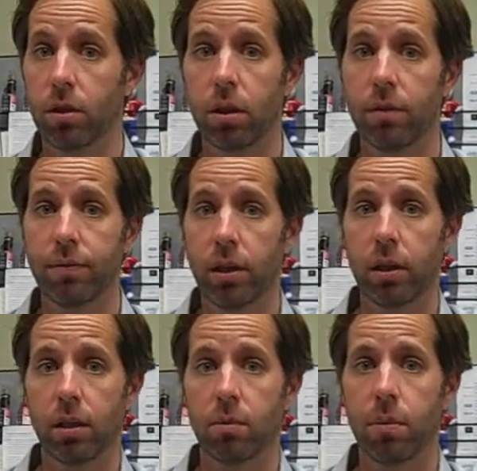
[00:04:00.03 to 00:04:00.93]
for
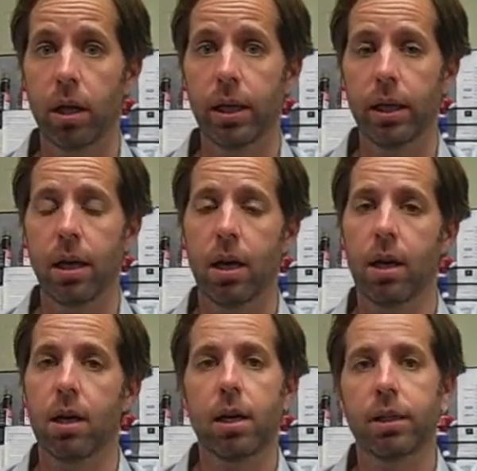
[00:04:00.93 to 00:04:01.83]
very little money.
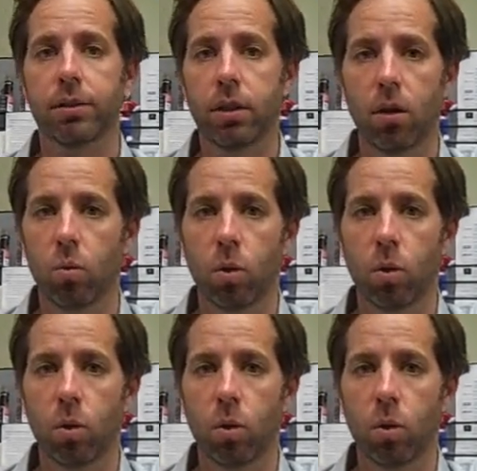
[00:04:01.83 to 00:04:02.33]
And so